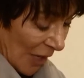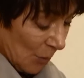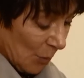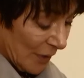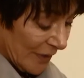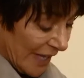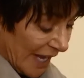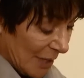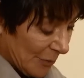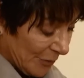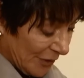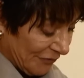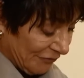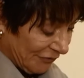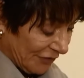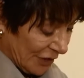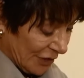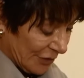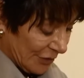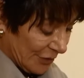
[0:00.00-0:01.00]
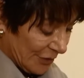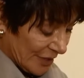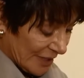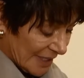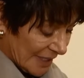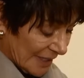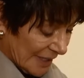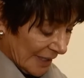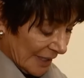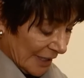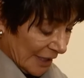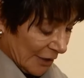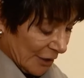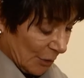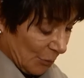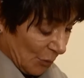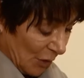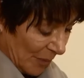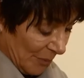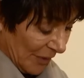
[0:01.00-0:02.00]
When they refused,
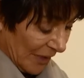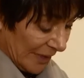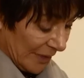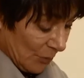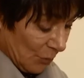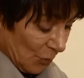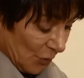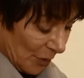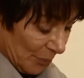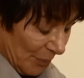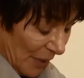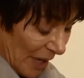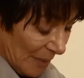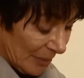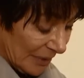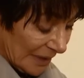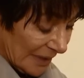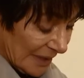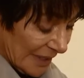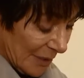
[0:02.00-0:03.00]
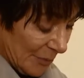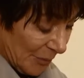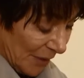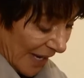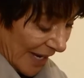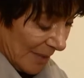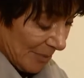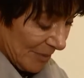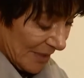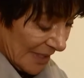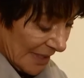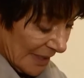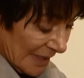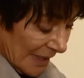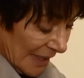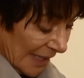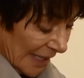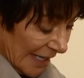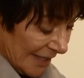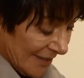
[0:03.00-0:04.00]
the women were publicly raped
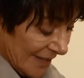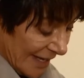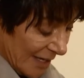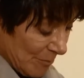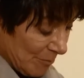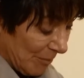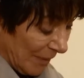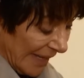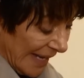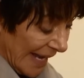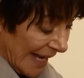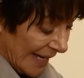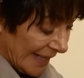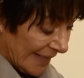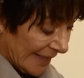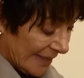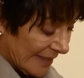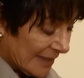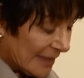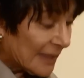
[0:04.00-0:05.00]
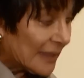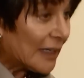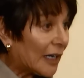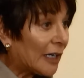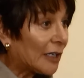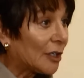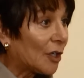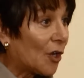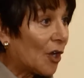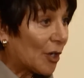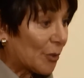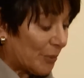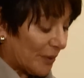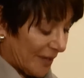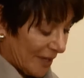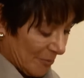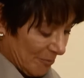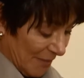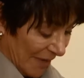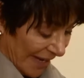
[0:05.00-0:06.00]
and then beheaded along
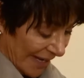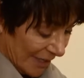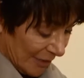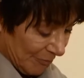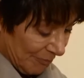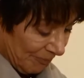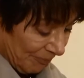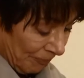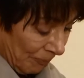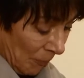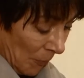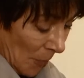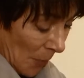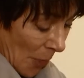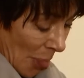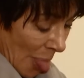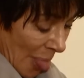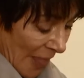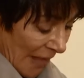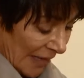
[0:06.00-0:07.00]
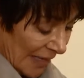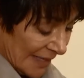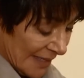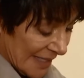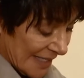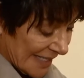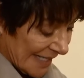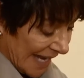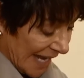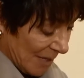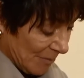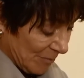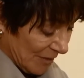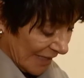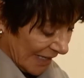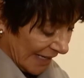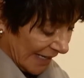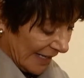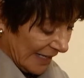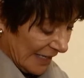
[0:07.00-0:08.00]
with the men. On the same
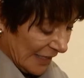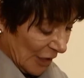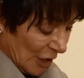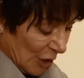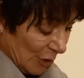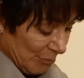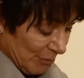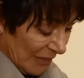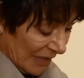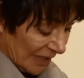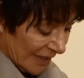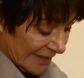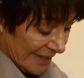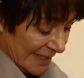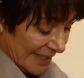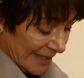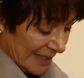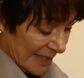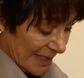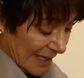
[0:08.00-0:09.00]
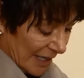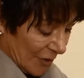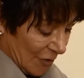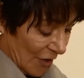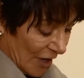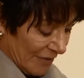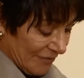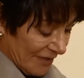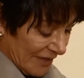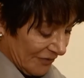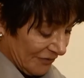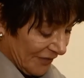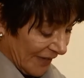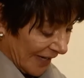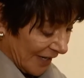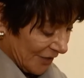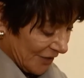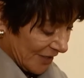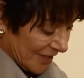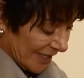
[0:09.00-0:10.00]
day, militants cut off the
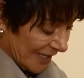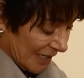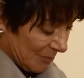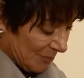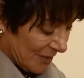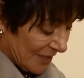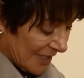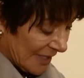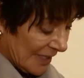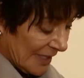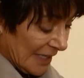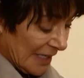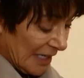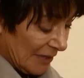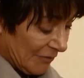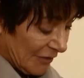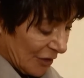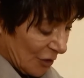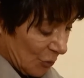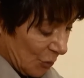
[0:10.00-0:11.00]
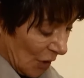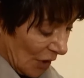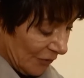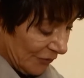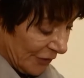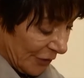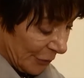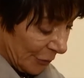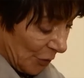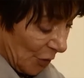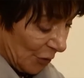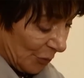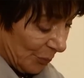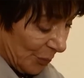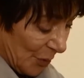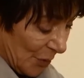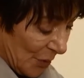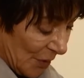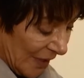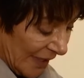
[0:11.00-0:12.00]
fingertips of a 12-year-old
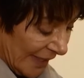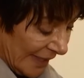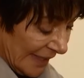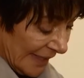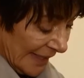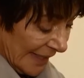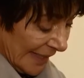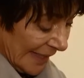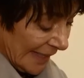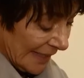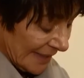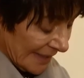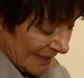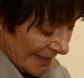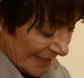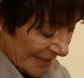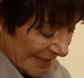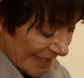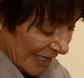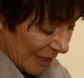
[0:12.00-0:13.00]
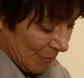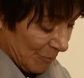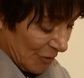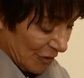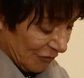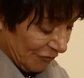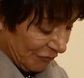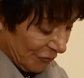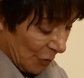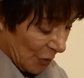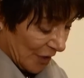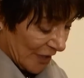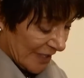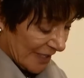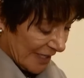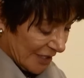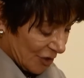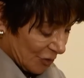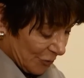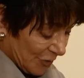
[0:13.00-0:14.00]
boy in an attempt to force
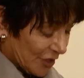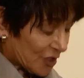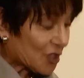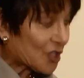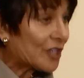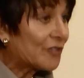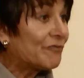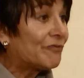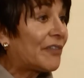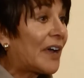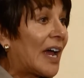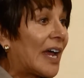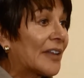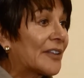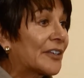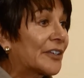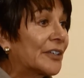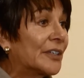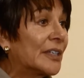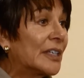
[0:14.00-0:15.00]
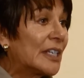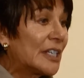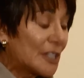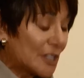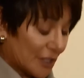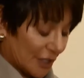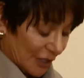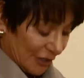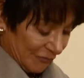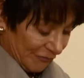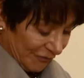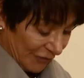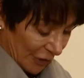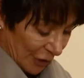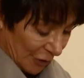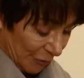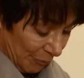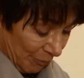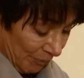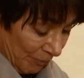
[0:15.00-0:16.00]
his Christian father to
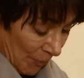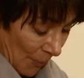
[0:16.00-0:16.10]
convert.